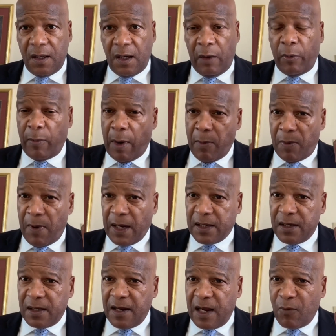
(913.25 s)
And remember back in
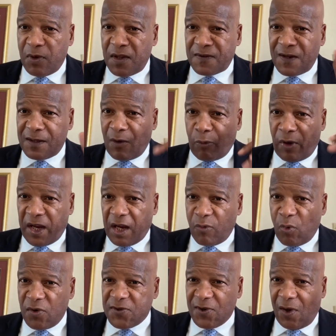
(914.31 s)
the day when they said that Reagan
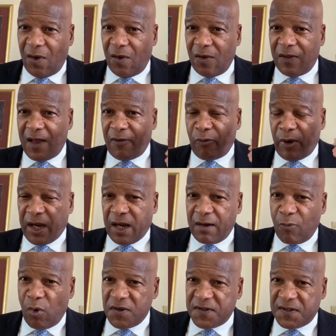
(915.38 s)
was old and
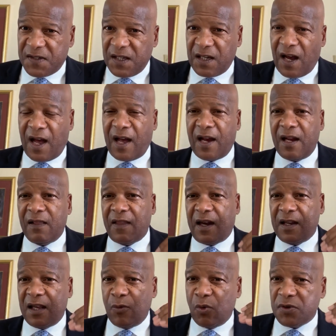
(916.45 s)
Reagan was senile, that
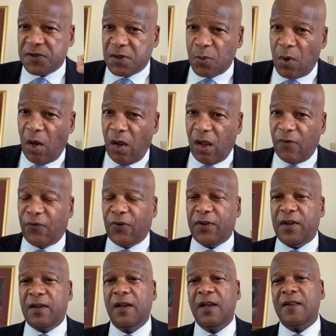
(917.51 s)
he was too old for
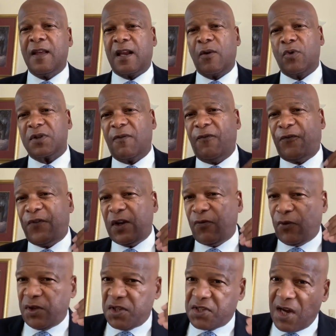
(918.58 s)
the, that he was unfit
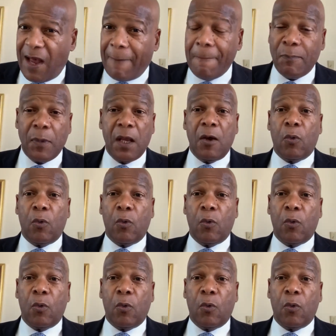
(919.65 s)
for the job?